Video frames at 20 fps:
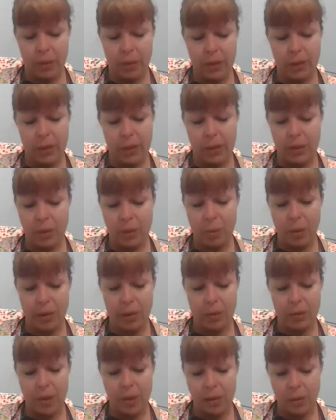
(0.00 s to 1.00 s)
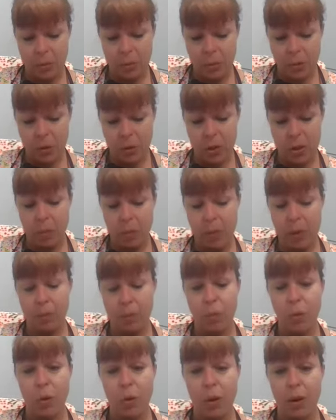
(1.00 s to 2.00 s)
it's less about salesmanship
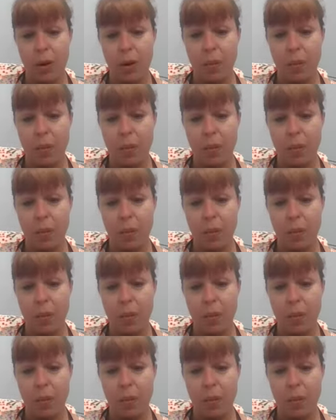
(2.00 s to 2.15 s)
and more